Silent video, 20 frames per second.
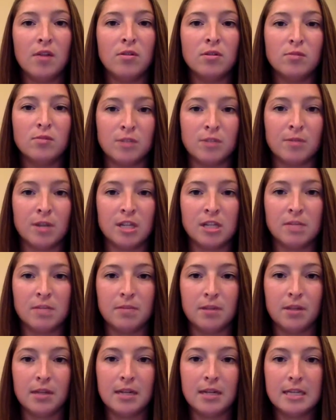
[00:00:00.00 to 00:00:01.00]

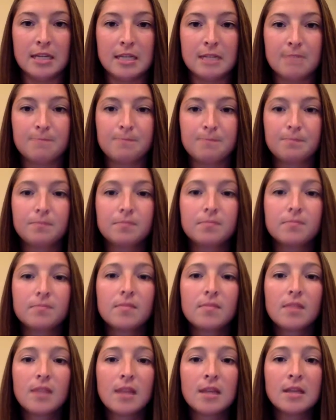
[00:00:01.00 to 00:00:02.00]
responsibilities.
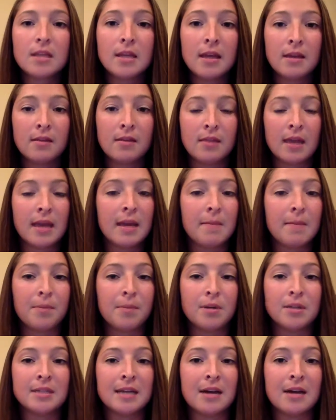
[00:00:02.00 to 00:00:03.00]
They get
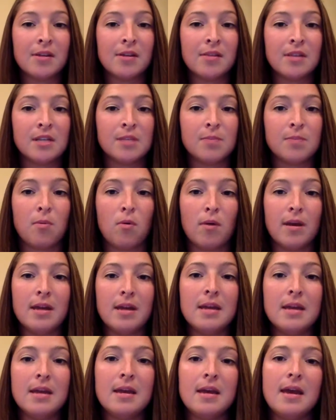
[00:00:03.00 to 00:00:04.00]
burnt out at this point,
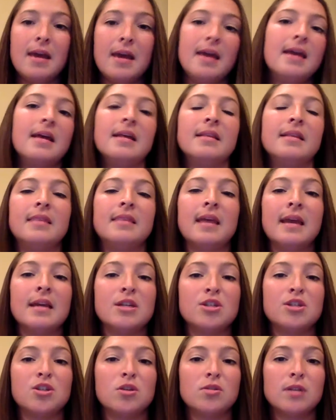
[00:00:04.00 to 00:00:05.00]
and they get
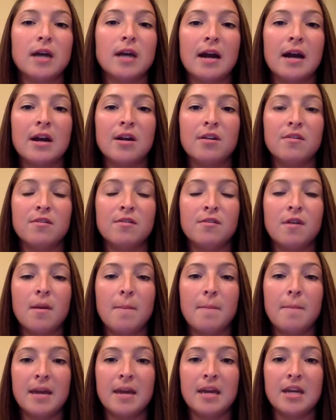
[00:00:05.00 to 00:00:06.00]
so tired of
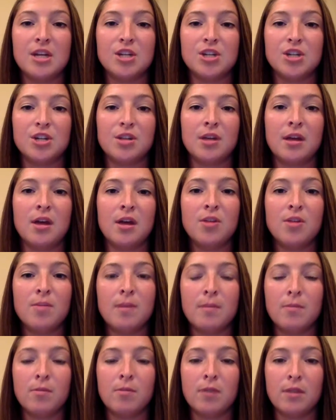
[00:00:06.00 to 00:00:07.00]
making sure that other
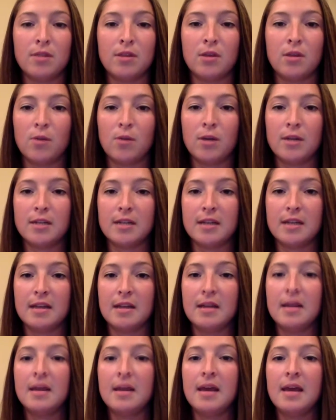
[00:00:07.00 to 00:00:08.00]
people get their work done,
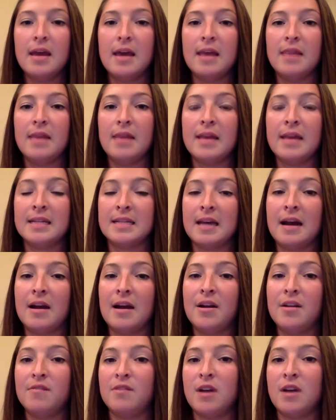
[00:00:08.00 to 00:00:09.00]
and they get
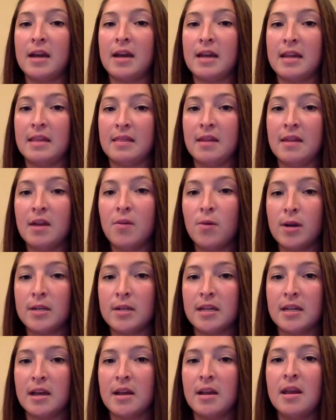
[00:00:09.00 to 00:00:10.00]
tired of not getting their work
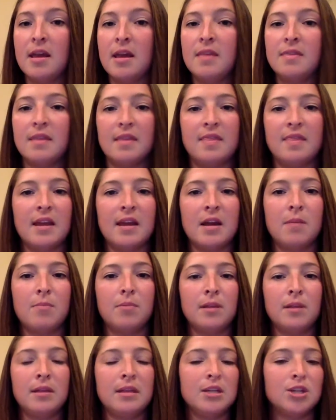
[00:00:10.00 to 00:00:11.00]
done, that they
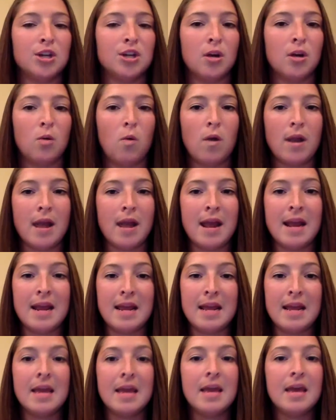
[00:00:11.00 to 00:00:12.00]
completely turn a
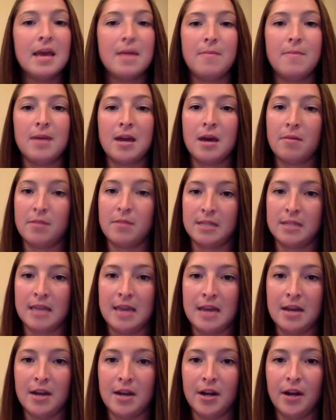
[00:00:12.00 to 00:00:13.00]
180 and become a
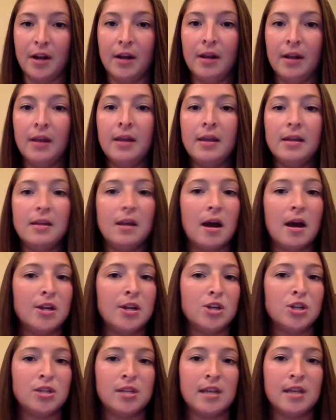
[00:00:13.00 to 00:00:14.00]
taker, not
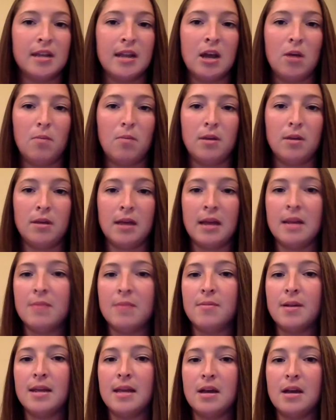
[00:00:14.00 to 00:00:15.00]
interested in helping
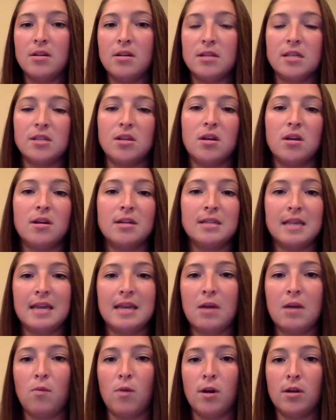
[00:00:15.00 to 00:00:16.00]
anybody else. As long as they
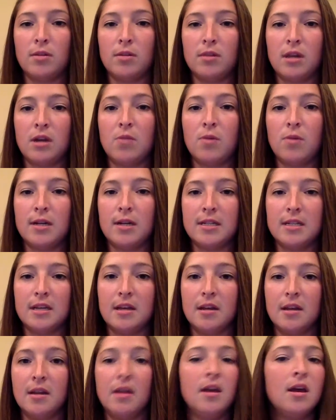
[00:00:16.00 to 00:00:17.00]
get their work
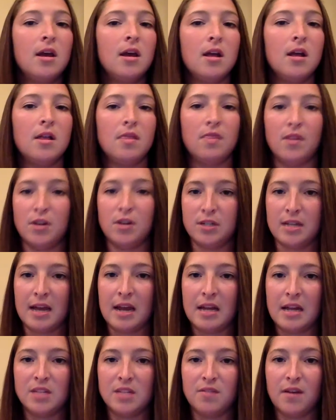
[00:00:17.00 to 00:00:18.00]
done, they're
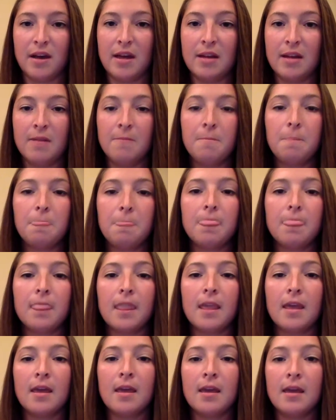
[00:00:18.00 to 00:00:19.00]
satisfied.
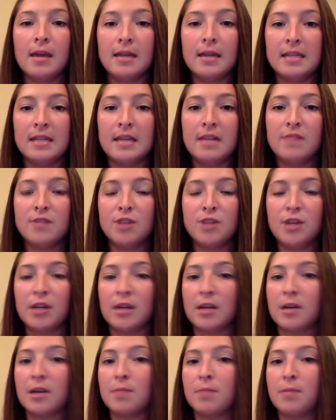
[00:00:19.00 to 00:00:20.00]
Instead of turning a
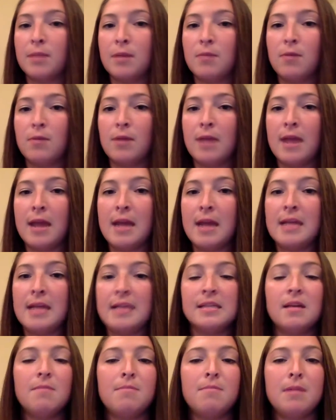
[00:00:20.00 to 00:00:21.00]
complete 180,
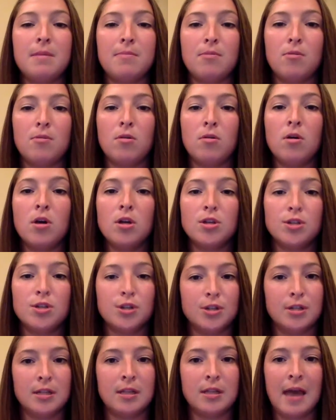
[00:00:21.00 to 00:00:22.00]
some people
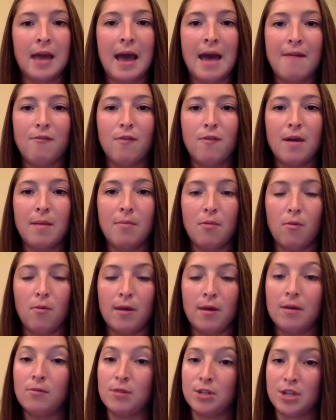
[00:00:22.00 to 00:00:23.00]
turn to the halfway
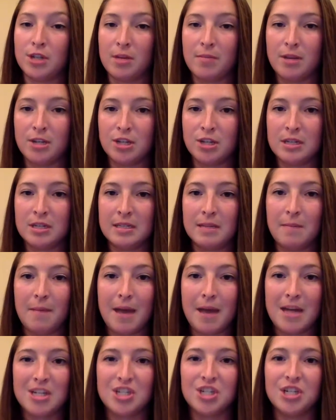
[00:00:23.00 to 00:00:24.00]
point, which I mentioned is a
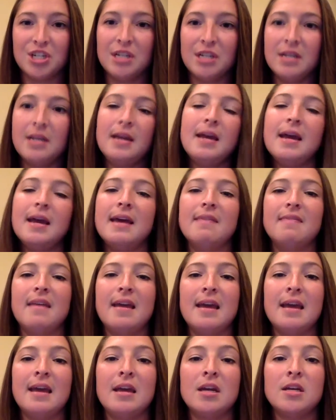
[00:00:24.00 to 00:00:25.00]
matcher, and
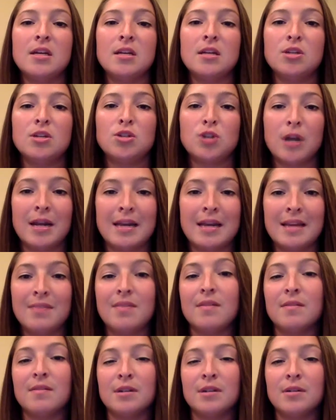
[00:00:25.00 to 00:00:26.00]
they try to get
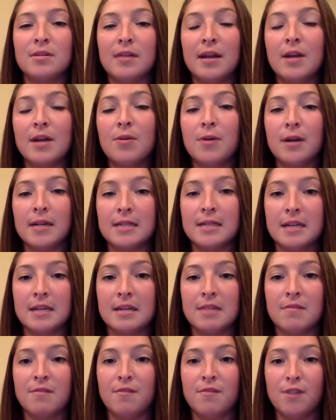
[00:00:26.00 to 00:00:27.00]
their work
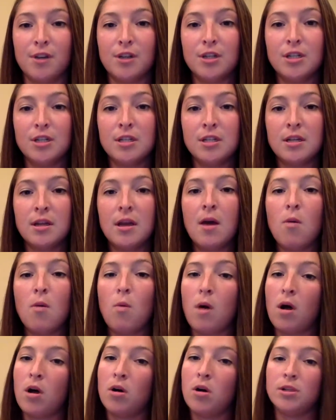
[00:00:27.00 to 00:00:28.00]
done first
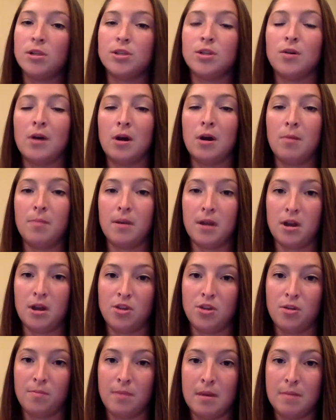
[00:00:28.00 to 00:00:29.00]
while also helping
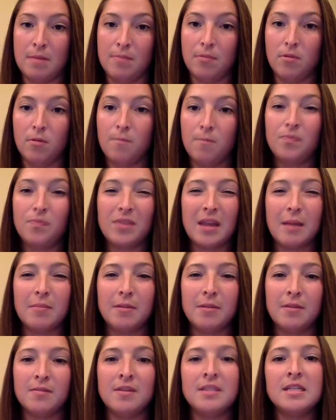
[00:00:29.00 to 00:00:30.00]
other people. And I
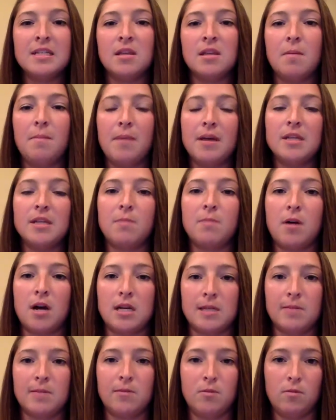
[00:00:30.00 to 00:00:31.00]
believe this is the best
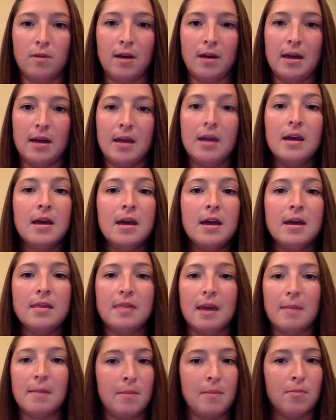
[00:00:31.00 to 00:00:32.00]
possible way
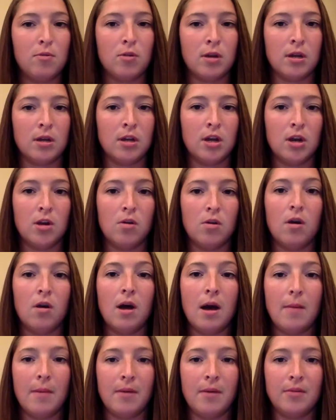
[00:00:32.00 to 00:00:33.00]
that people could go
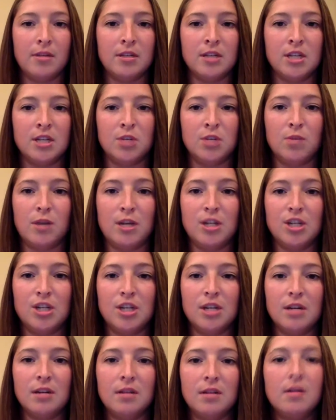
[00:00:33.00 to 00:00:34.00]
about the
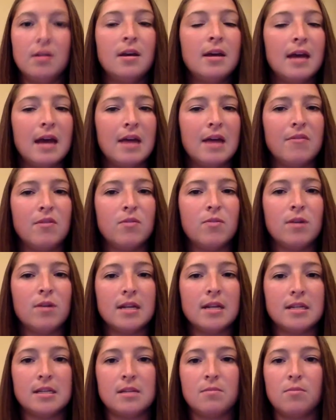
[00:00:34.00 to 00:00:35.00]
situation. Everyone
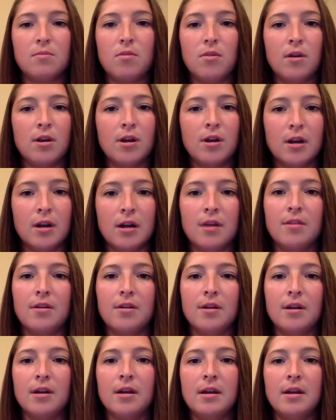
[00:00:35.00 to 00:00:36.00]
at some point or
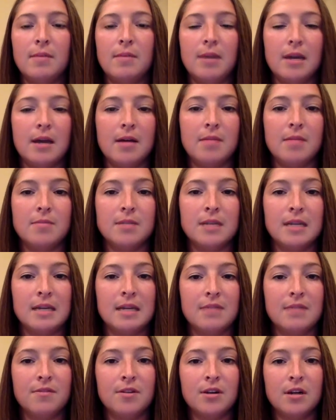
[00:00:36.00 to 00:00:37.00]
another becomes a
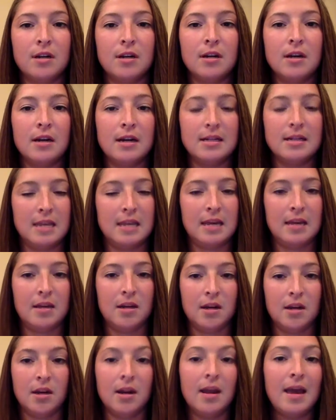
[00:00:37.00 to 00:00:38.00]
giver, a
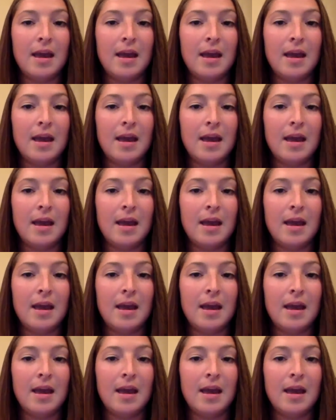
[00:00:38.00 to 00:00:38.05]
taker,